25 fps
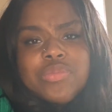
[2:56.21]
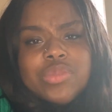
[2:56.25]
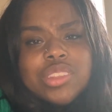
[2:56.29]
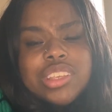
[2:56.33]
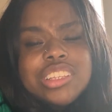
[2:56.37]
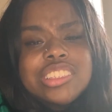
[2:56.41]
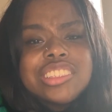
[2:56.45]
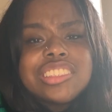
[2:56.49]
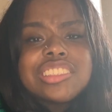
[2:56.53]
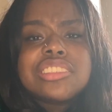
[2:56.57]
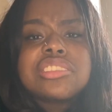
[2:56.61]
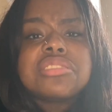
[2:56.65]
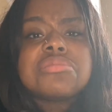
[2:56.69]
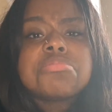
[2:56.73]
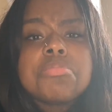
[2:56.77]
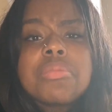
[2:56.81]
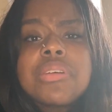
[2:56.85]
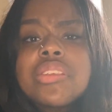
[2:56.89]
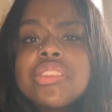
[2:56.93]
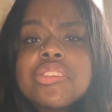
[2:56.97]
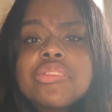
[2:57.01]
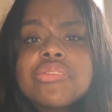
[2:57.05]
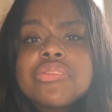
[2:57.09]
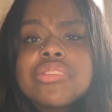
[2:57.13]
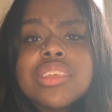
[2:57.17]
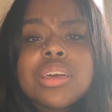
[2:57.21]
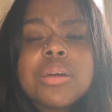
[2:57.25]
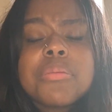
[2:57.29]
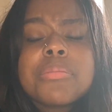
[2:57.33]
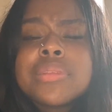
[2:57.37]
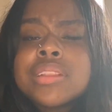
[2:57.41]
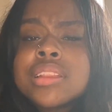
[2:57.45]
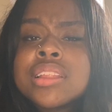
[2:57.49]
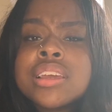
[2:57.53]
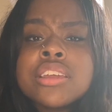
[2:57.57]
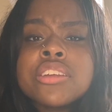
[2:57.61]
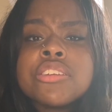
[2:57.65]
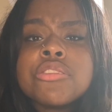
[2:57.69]
smother them
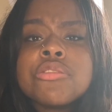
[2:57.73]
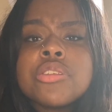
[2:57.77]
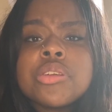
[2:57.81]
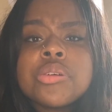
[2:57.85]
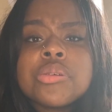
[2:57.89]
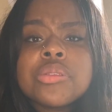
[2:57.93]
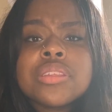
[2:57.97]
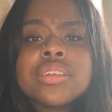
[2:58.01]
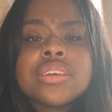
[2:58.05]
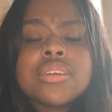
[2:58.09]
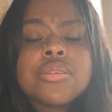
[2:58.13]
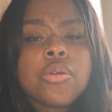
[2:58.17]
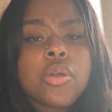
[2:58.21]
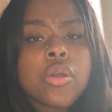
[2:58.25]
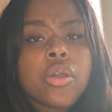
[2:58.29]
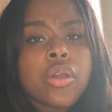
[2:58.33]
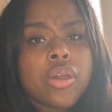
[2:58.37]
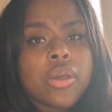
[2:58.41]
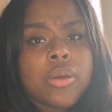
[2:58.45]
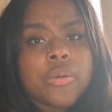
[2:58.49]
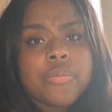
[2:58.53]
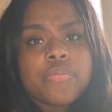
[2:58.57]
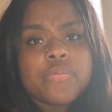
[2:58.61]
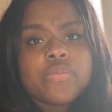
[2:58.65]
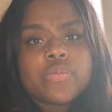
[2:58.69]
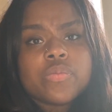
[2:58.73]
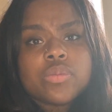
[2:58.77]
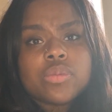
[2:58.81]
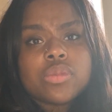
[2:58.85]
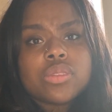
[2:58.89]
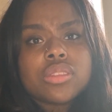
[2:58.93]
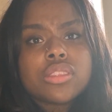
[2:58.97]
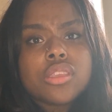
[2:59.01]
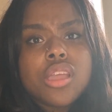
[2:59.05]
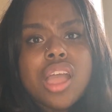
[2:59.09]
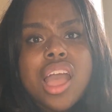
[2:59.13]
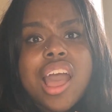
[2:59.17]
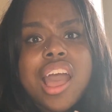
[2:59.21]
and let you know that
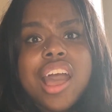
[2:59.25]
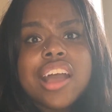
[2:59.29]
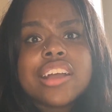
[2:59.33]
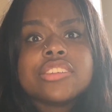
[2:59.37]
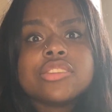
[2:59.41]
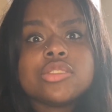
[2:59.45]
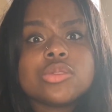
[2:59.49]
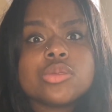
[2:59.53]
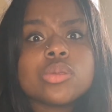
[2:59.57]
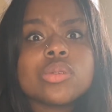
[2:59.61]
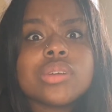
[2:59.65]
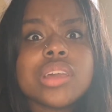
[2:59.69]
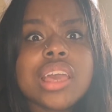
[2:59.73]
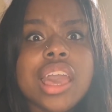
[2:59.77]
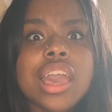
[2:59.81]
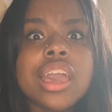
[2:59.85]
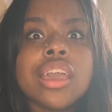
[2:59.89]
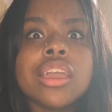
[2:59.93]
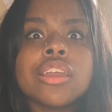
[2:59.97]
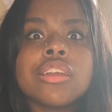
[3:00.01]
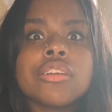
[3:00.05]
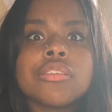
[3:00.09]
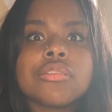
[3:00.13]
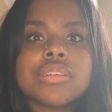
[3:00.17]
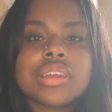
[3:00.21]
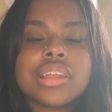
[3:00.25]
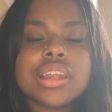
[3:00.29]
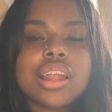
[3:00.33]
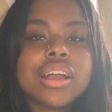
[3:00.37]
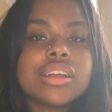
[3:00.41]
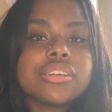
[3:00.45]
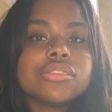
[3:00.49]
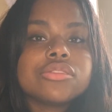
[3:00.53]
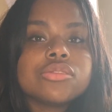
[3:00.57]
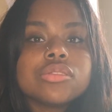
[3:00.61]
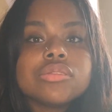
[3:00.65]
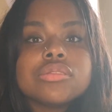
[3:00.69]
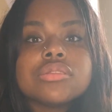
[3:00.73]
I still care and I
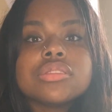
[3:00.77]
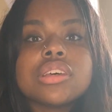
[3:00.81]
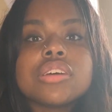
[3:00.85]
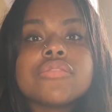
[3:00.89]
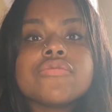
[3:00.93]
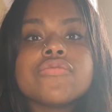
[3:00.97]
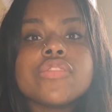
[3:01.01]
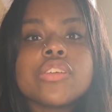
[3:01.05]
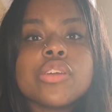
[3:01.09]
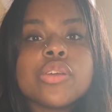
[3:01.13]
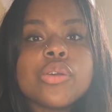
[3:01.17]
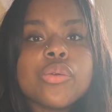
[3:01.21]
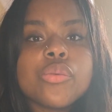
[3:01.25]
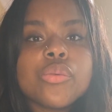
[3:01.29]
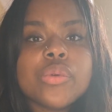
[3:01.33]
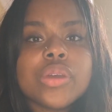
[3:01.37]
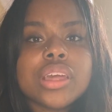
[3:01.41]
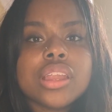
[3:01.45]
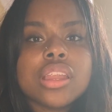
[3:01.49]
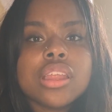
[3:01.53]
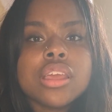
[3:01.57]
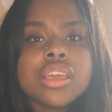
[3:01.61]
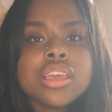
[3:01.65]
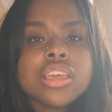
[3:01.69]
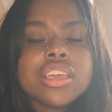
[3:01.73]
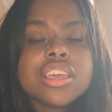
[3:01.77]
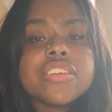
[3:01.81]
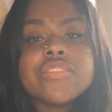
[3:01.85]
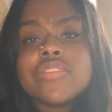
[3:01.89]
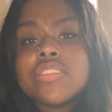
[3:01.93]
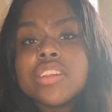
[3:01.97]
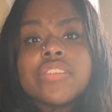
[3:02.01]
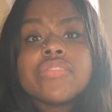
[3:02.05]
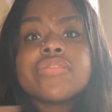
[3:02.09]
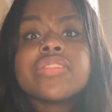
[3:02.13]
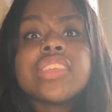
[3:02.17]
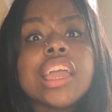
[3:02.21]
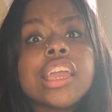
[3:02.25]
still love you. And even
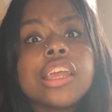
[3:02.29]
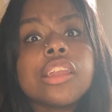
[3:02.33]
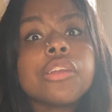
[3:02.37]
if they